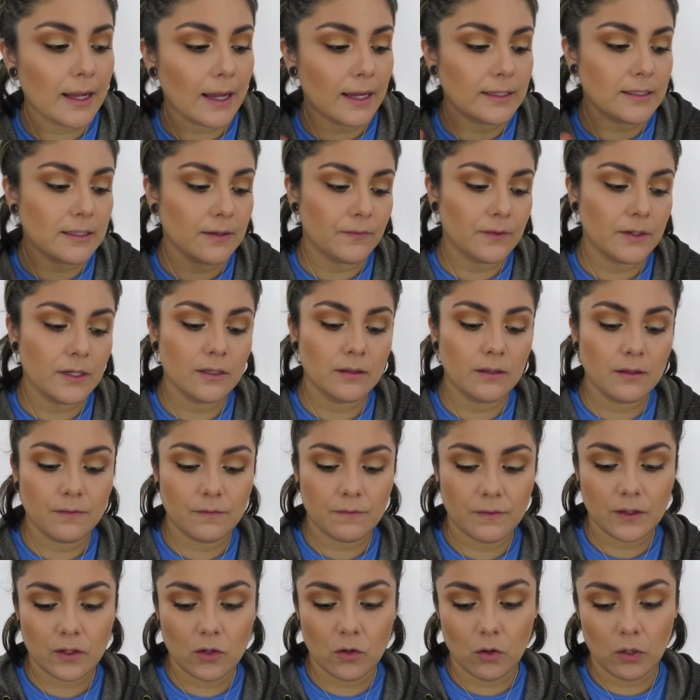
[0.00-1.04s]
I definitely
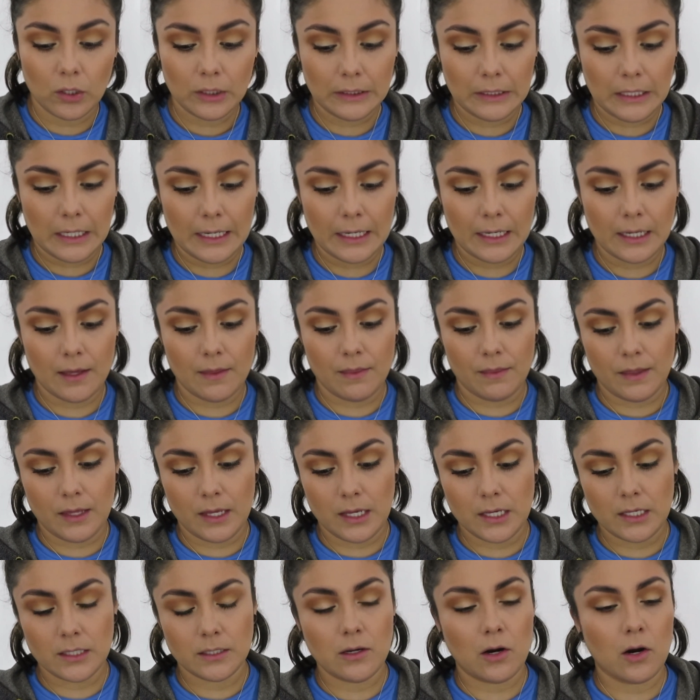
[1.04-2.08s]
feel like
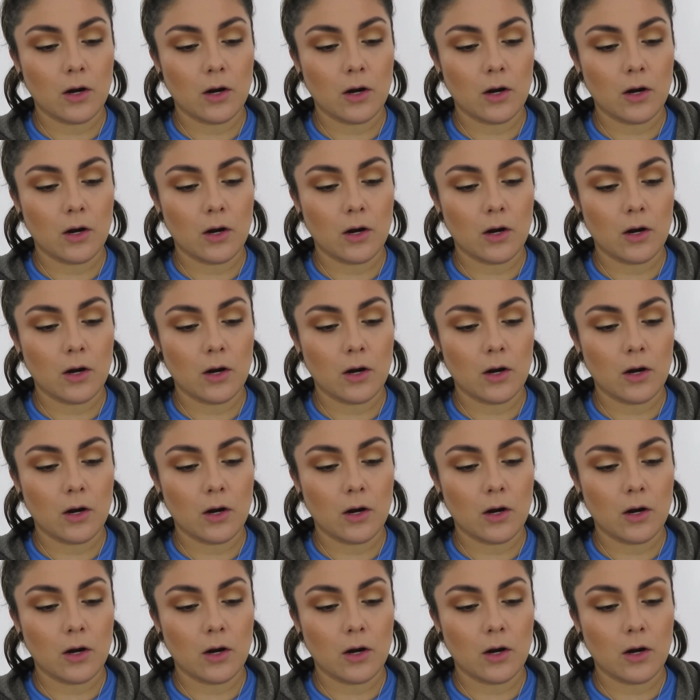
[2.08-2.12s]
these